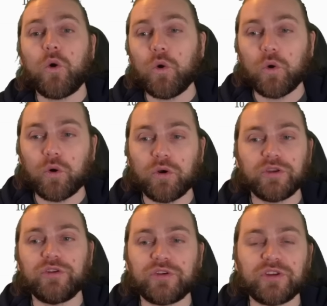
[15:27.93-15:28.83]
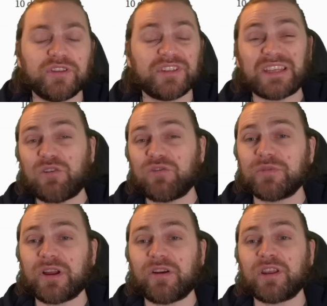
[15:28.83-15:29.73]
or you can sell them
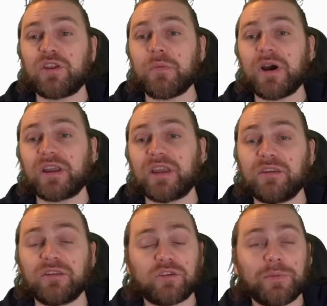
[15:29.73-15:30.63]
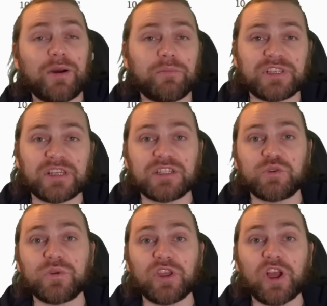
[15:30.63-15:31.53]
directly in the market and come out
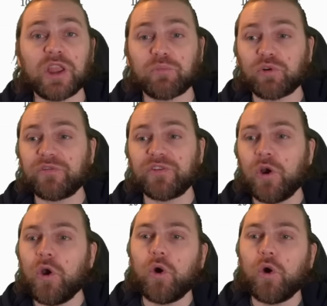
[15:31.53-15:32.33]
potentially with a profit.